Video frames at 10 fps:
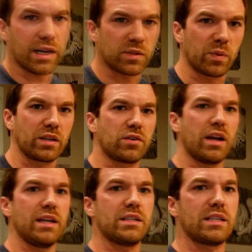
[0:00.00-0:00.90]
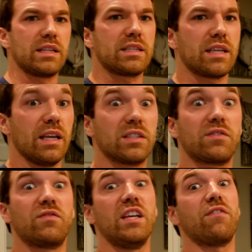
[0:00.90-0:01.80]
has been trained since
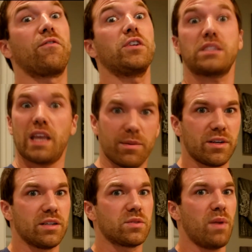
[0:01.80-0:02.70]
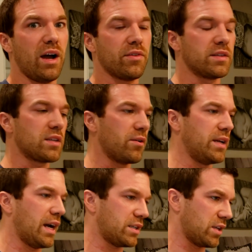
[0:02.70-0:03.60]
his teeth first came in his mouth, and so
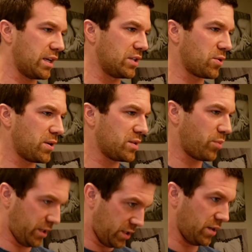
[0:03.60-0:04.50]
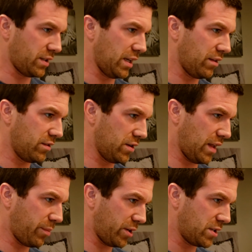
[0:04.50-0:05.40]
he actually enjoys brushing your teeth. You
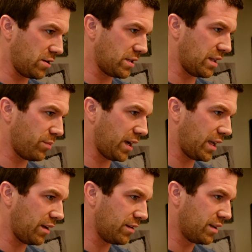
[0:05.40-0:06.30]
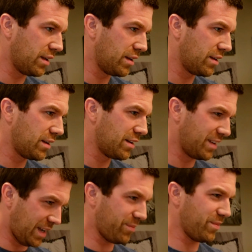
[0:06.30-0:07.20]
like brushing your teeth, Mikey? Mm-hmm.
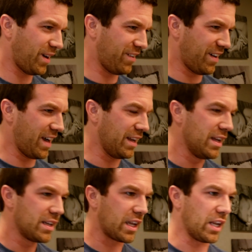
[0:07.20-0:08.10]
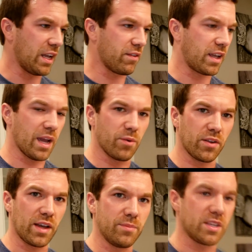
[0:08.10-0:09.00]
Yep. Alright. Can you give the camera a thumbs